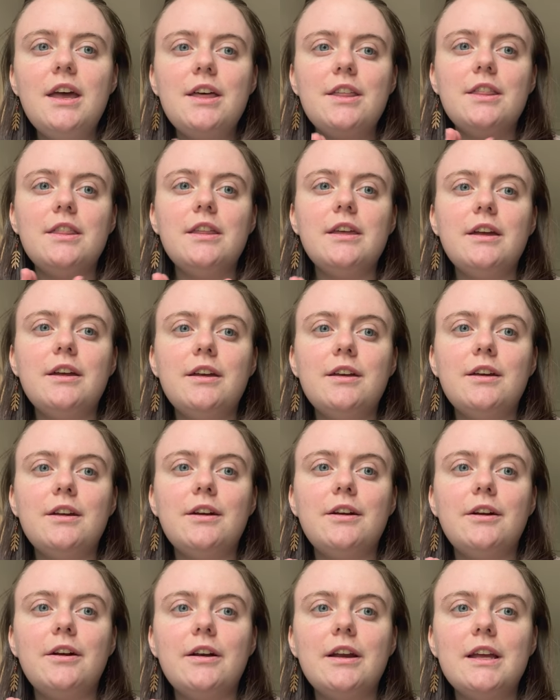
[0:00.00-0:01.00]

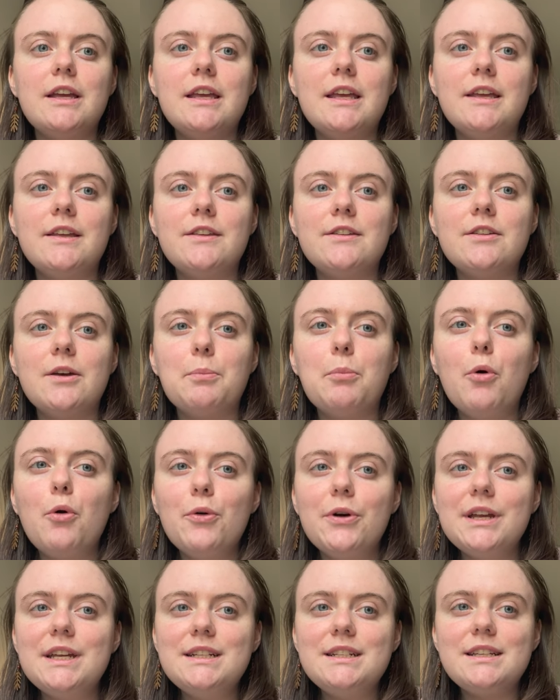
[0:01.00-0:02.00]
There is a
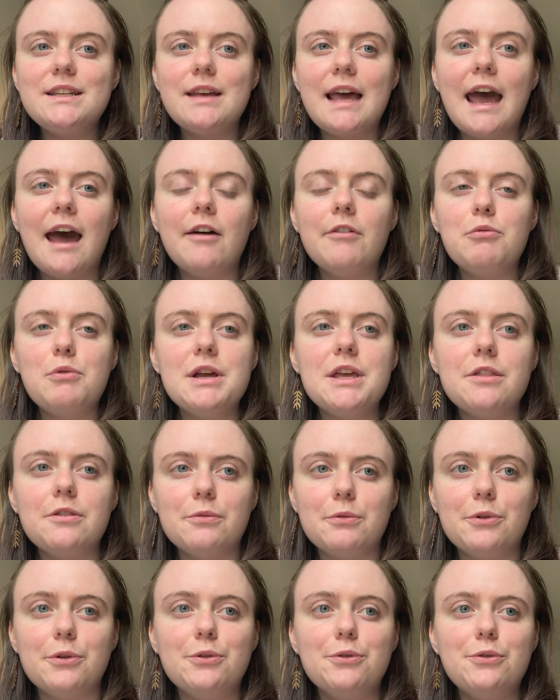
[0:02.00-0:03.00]
point halfway
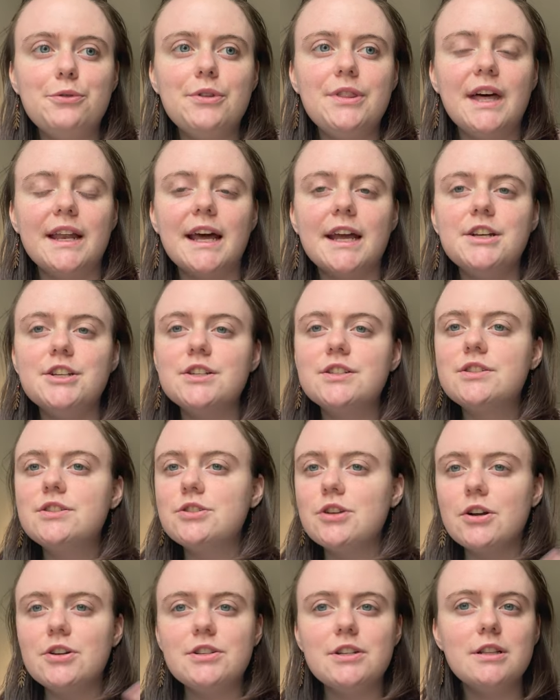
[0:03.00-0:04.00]
through that I just
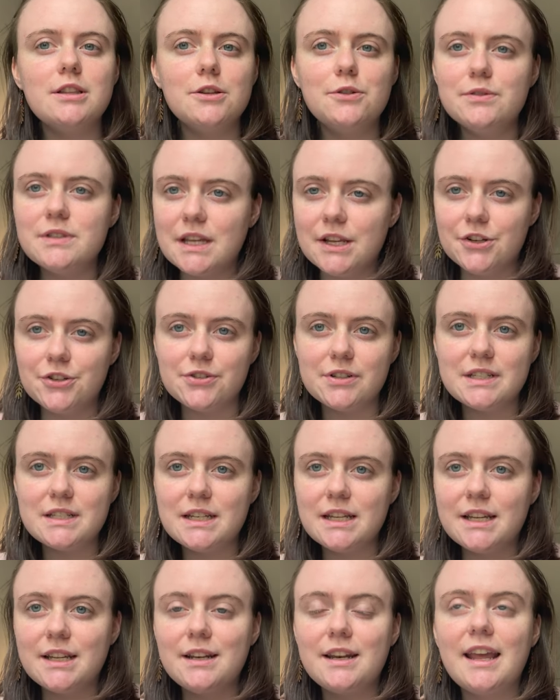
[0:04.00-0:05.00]
start to lose interest
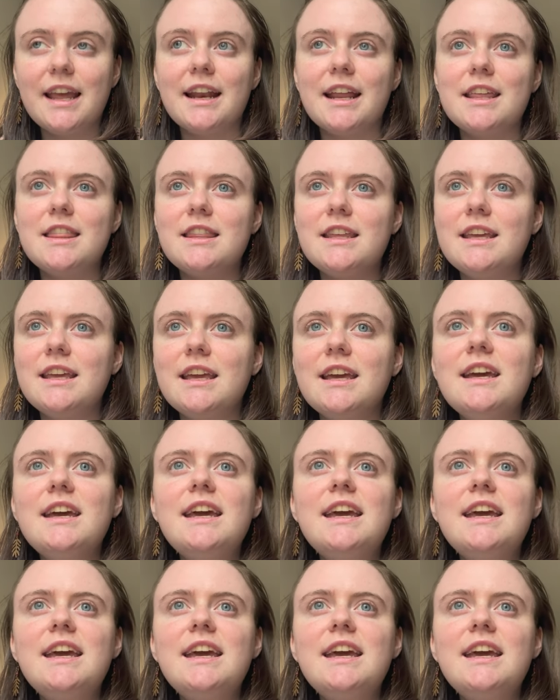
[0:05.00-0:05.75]
in, and I think